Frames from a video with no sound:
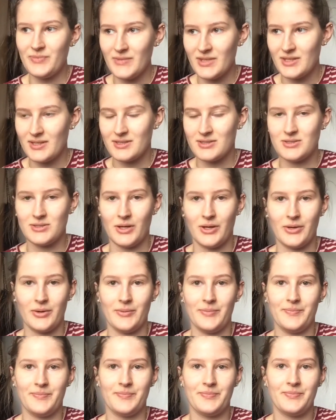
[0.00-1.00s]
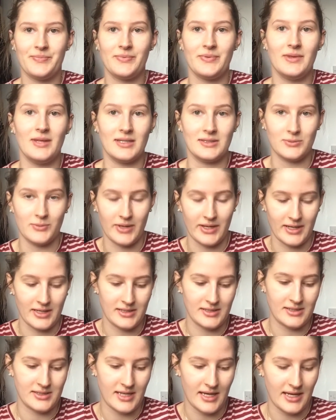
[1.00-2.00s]
So that's why I
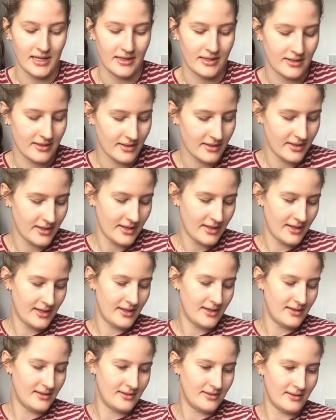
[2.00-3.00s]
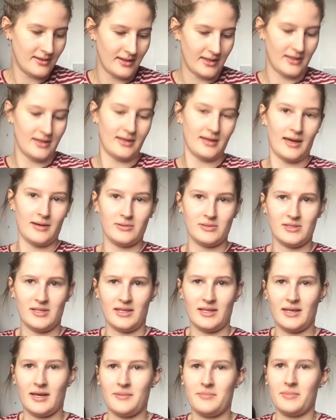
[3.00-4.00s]
stayed. Like, I was like,
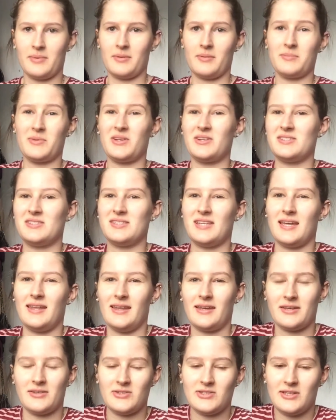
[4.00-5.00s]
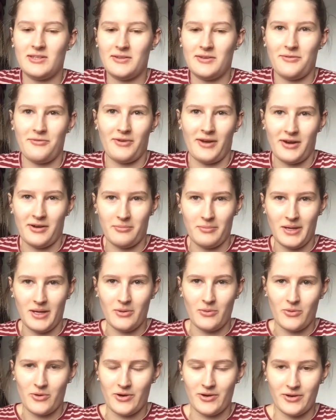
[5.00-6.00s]
I'm gonna stay like until they fire me
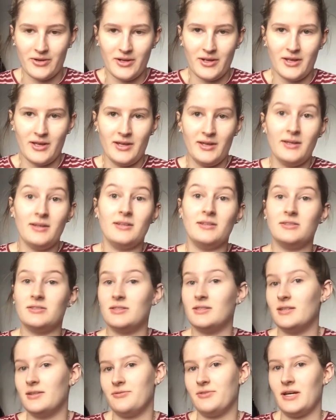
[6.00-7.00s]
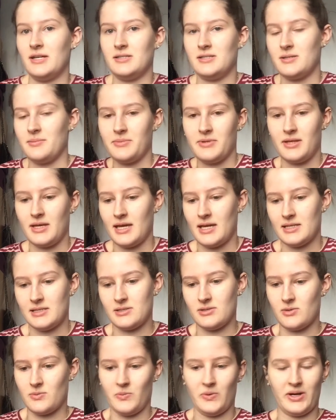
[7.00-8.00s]
or until I find something else
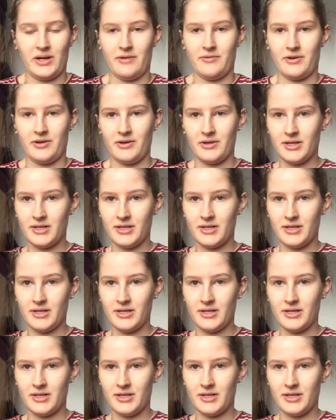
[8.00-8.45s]
or whatever.